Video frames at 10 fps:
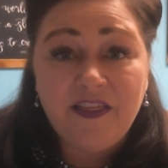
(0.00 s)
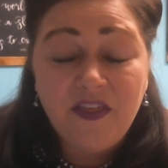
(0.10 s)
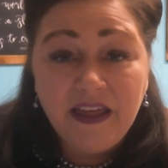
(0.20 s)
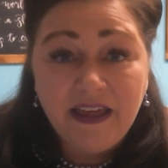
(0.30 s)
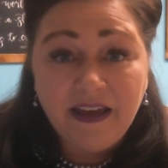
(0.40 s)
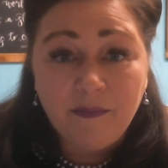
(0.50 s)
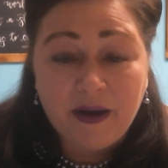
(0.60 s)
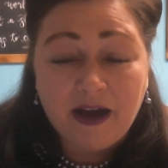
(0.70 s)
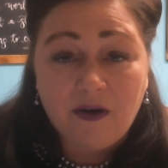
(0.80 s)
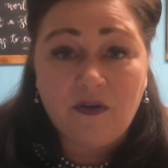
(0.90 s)
thinking
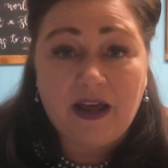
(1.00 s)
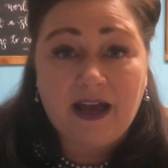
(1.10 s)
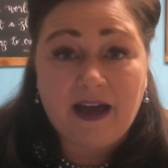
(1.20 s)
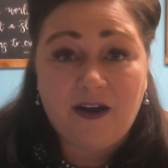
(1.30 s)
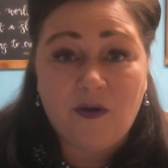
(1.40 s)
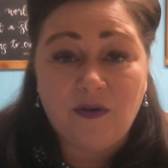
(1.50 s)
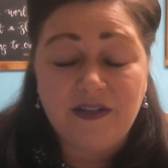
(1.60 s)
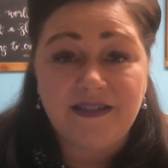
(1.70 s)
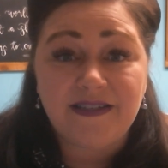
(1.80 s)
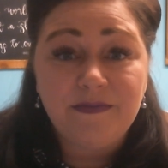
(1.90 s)
about how
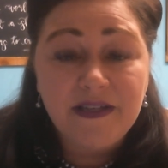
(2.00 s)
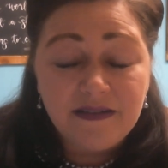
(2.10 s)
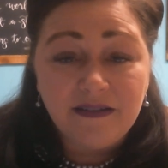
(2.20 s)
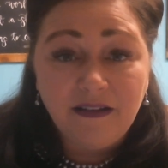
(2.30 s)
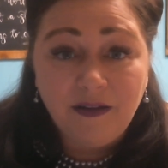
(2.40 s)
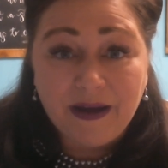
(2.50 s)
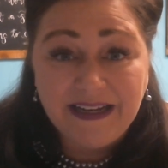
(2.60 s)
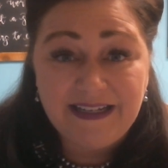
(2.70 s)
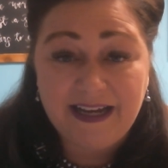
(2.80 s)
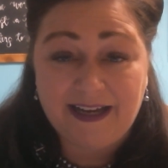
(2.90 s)
dismissal
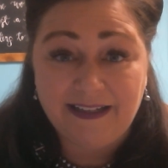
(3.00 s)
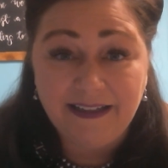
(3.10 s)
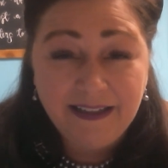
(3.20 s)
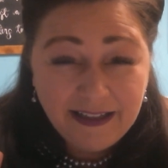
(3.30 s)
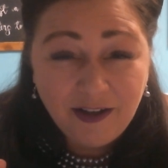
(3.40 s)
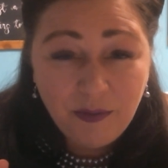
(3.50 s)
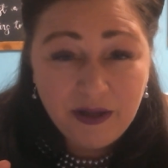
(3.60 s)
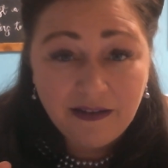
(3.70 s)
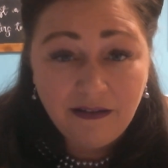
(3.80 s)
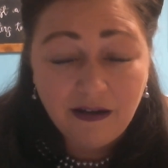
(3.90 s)
might take a little
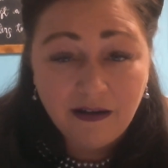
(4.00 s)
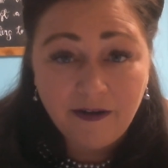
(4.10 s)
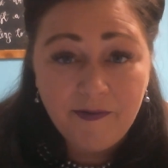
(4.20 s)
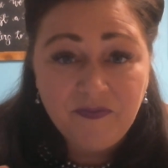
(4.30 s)
bit longer.